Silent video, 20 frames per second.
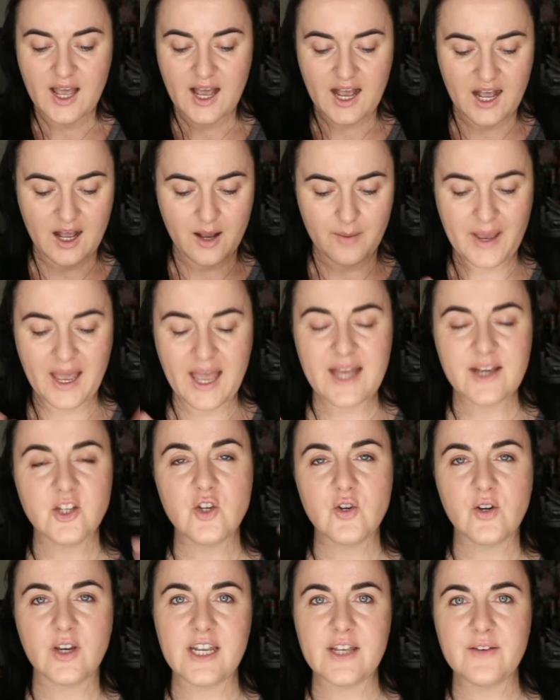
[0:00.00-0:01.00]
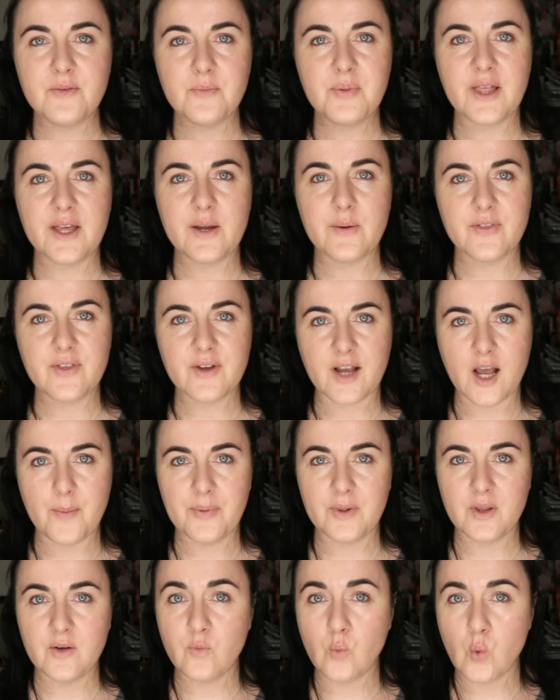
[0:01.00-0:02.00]
and you can even play with a
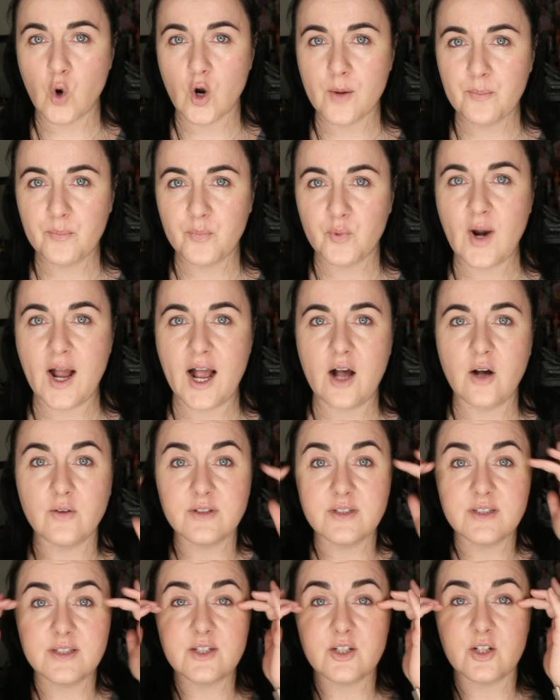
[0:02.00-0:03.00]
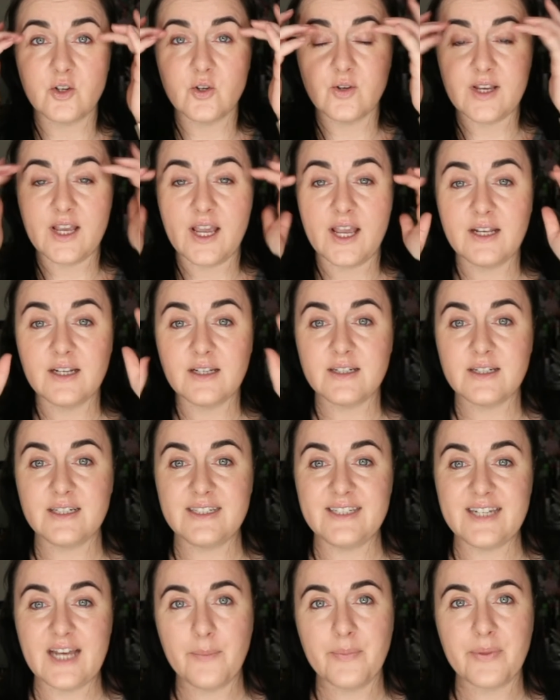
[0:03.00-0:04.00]
couple of warm browns to create
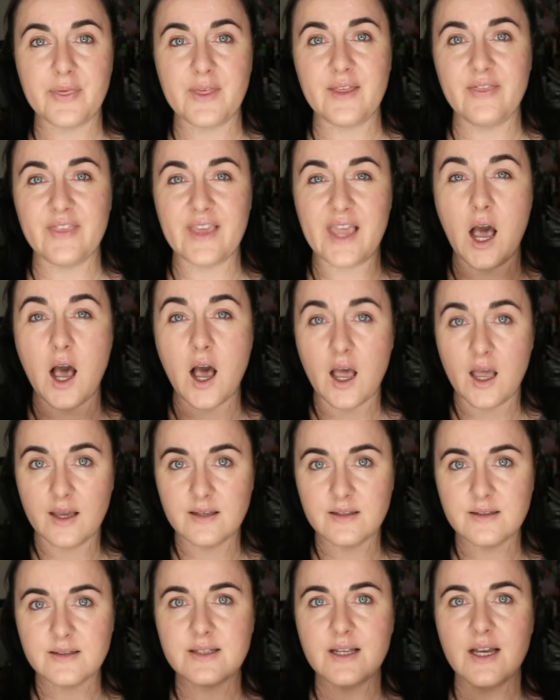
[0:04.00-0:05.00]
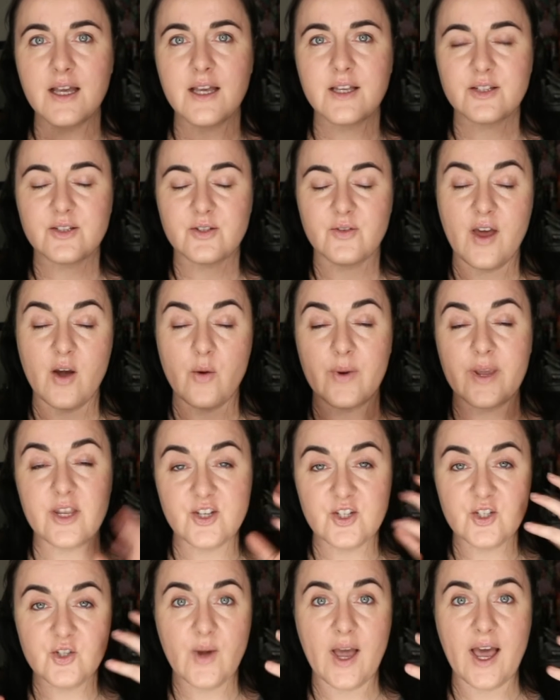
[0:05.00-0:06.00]
depth in the eyes so that we
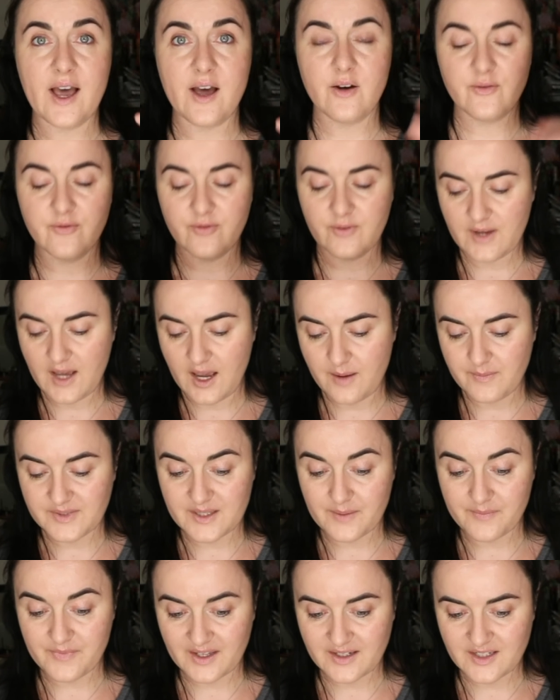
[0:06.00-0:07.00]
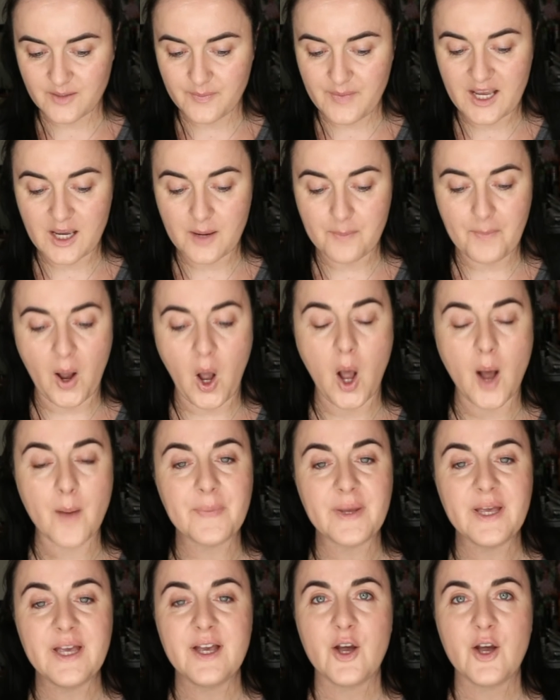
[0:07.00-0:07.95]
do have something to make it pop.